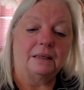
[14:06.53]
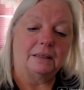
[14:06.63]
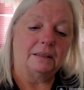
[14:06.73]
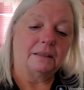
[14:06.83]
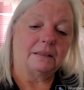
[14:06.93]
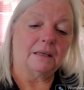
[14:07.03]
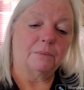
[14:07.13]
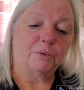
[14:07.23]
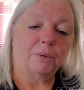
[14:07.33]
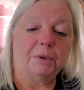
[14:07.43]
is
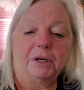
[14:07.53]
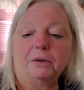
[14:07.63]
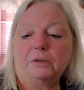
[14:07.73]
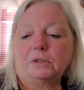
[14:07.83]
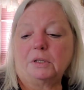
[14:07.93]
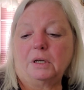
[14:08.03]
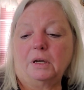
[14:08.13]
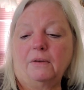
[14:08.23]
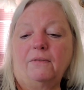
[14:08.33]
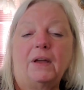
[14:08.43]
uh, Premier's
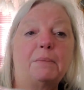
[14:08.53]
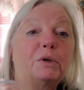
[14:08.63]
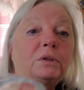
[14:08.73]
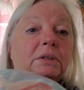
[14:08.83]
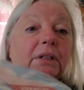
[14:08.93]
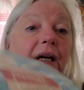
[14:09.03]
Fable,